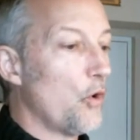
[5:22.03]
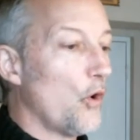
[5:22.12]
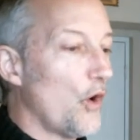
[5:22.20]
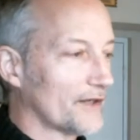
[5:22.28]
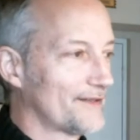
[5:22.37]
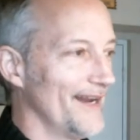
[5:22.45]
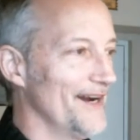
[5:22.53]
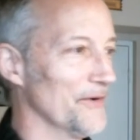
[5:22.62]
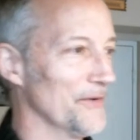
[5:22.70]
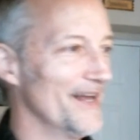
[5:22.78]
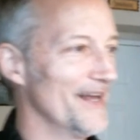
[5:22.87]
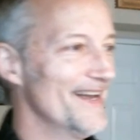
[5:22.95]
walk
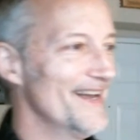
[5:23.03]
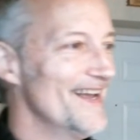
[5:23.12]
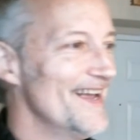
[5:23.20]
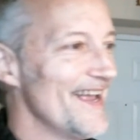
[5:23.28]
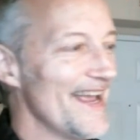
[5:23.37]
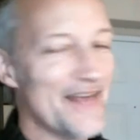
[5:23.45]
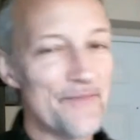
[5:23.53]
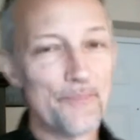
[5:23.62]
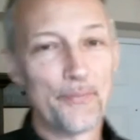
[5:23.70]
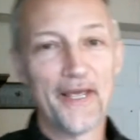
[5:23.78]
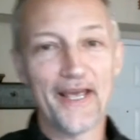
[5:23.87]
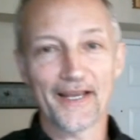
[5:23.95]
down and
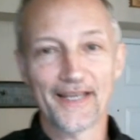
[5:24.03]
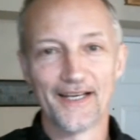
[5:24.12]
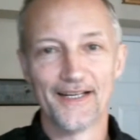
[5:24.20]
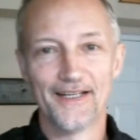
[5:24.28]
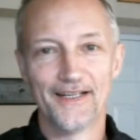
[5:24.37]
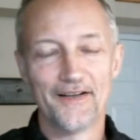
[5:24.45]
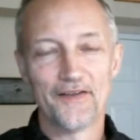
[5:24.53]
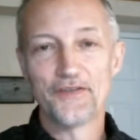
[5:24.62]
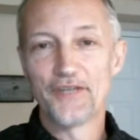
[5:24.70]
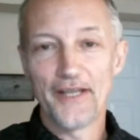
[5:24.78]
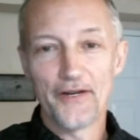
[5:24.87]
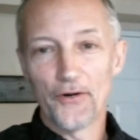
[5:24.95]
pick
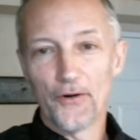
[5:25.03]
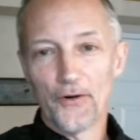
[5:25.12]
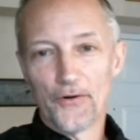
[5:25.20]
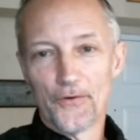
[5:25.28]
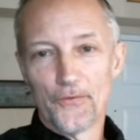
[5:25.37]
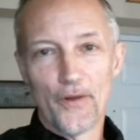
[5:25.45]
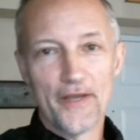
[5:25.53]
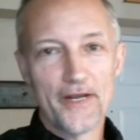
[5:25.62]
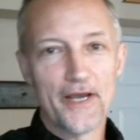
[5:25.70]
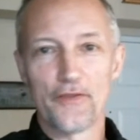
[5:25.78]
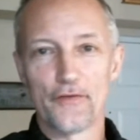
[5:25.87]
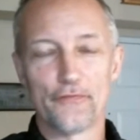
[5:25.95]
dinner right out
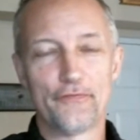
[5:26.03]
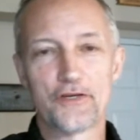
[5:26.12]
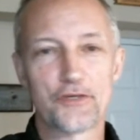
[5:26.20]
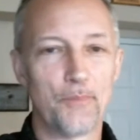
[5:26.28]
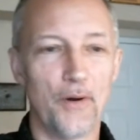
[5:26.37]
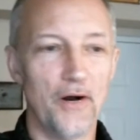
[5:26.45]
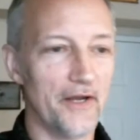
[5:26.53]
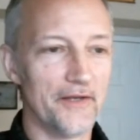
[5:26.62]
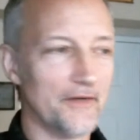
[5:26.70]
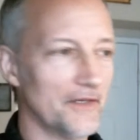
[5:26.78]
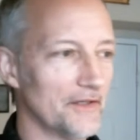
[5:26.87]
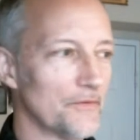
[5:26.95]
of the fish pond
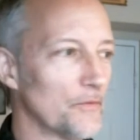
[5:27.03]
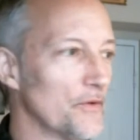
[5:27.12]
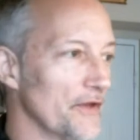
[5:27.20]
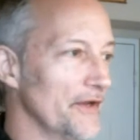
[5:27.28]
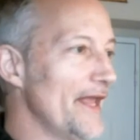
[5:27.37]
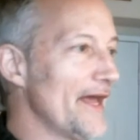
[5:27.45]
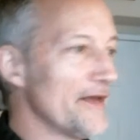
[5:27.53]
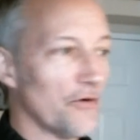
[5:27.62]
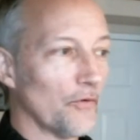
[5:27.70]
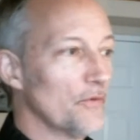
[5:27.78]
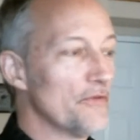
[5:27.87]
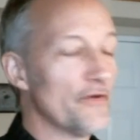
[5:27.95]
with a net or
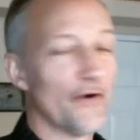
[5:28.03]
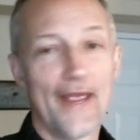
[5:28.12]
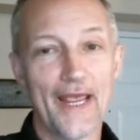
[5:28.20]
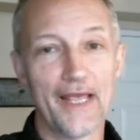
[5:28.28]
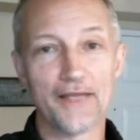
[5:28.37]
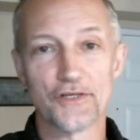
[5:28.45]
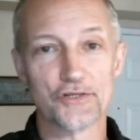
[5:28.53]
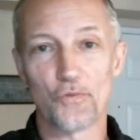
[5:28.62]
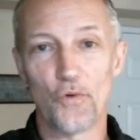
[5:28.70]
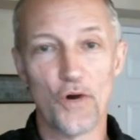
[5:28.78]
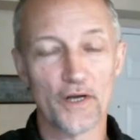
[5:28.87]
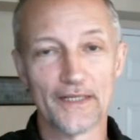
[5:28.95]
with their hand, just
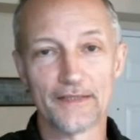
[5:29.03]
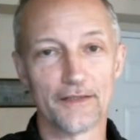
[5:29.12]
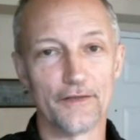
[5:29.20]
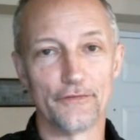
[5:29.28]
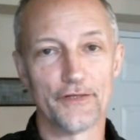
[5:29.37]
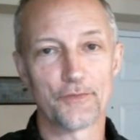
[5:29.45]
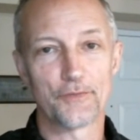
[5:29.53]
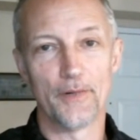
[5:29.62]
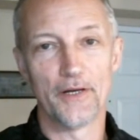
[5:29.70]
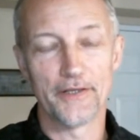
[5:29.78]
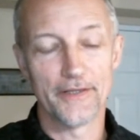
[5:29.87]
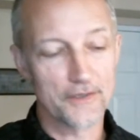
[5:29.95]
walk into the fish
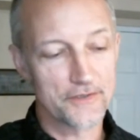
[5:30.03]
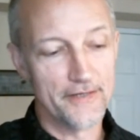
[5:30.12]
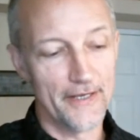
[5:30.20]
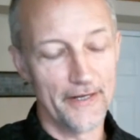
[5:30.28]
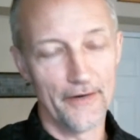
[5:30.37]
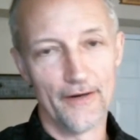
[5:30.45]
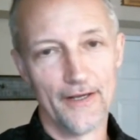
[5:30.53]
pond and there's dinner.